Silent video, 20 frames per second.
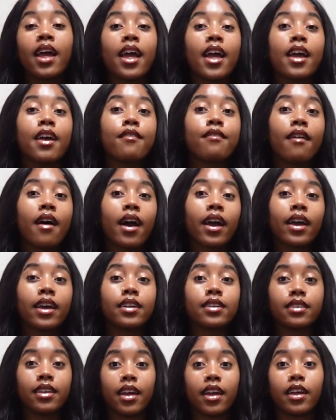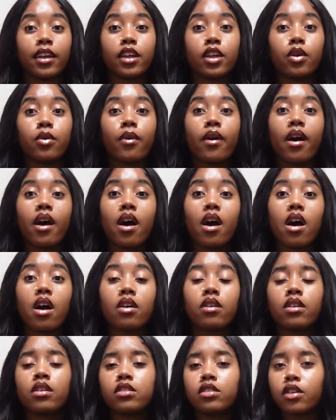if I could take you out,
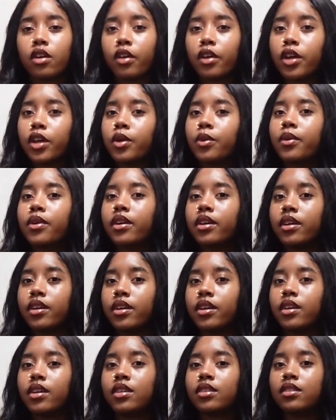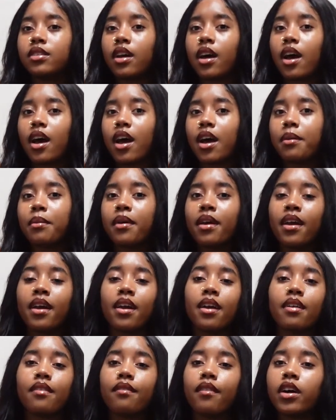show you a good time,
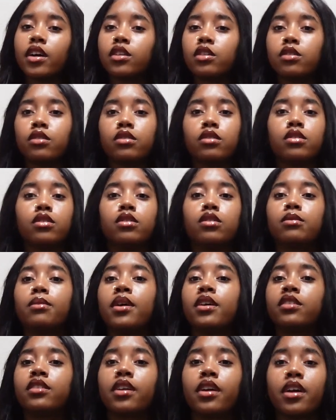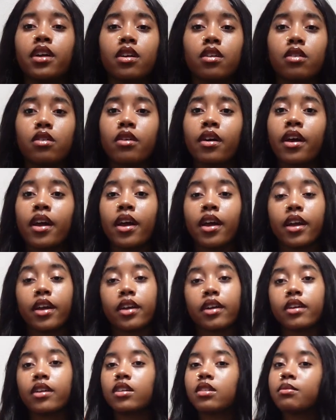invite you to my channel.
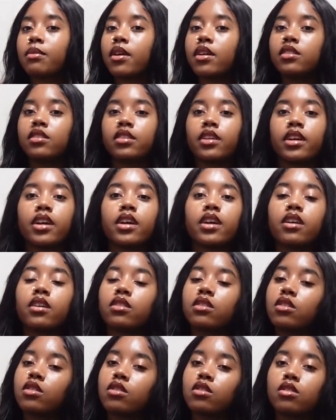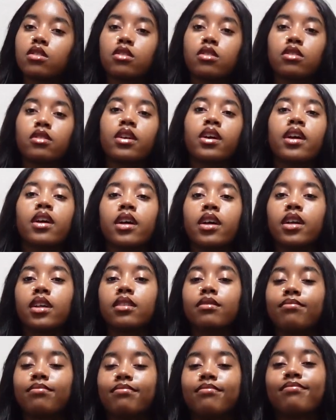Here is my channel.
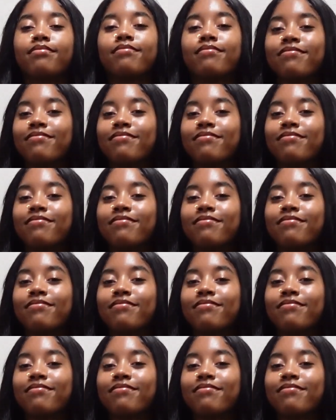Dang,